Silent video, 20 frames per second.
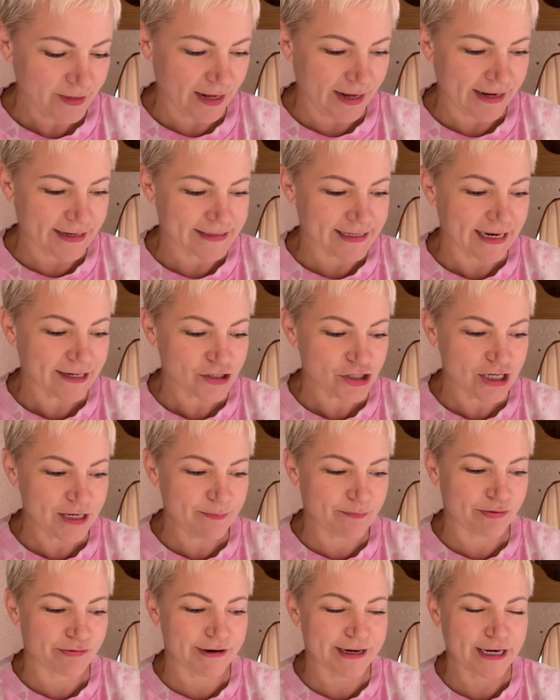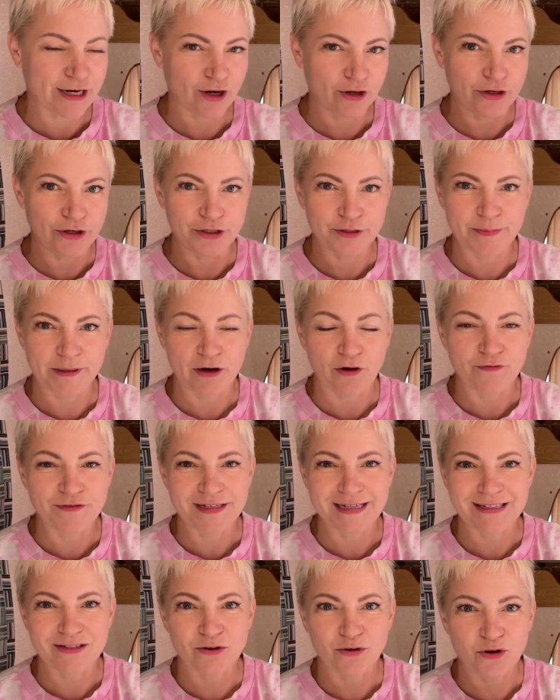It's actually pre-glued, but obviously
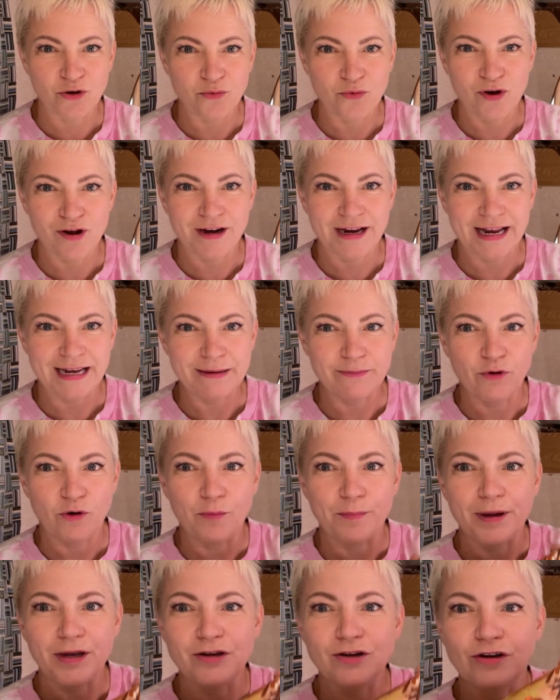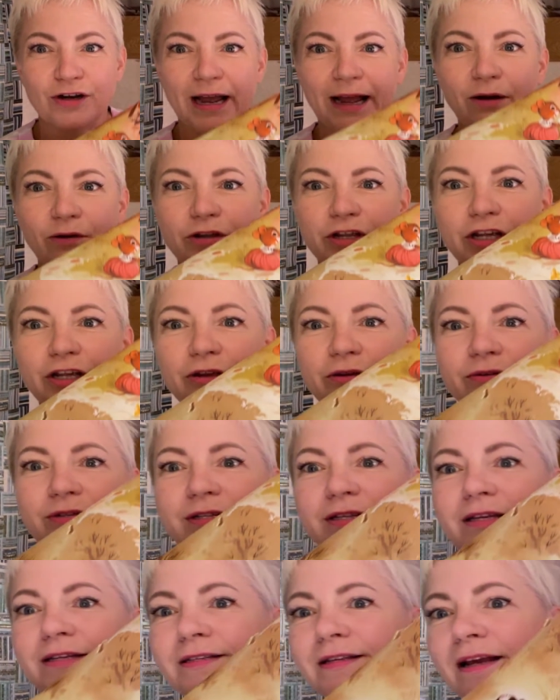it's not going to work anymore. But look how cute
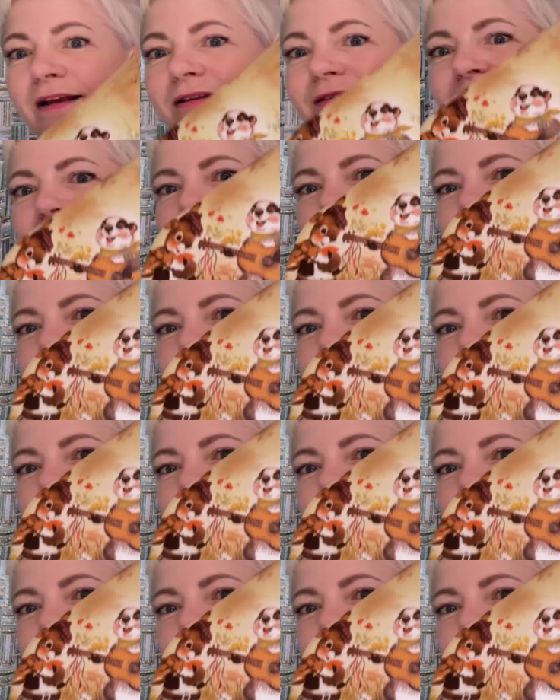this is.